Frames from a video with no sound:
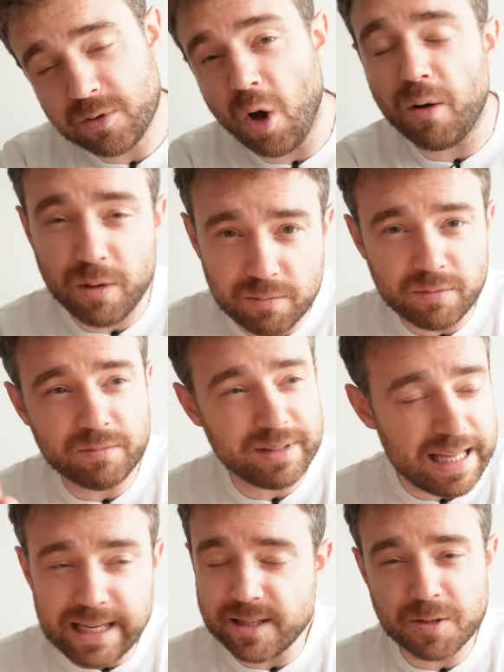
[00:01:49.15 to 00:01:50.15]
Not
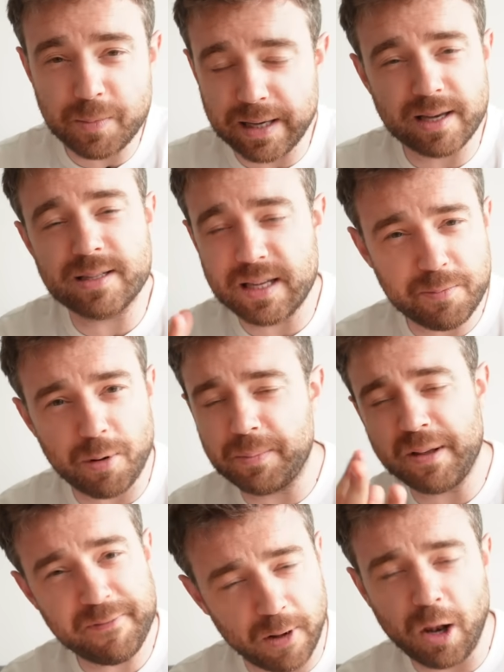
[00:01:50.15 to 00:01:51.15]
least because he
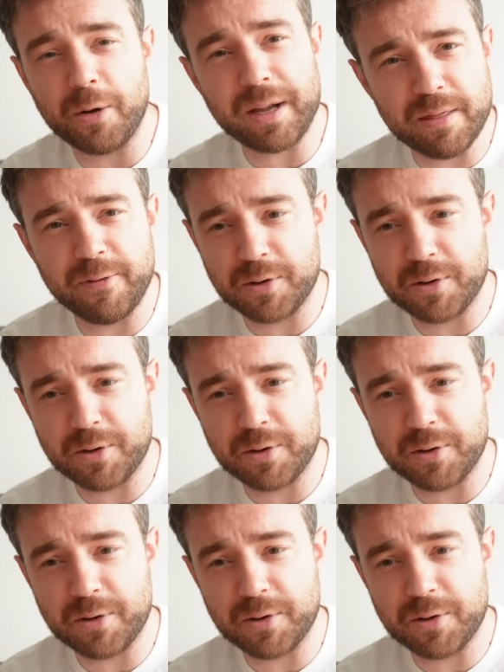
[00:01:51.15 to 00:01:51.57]
probably followed in the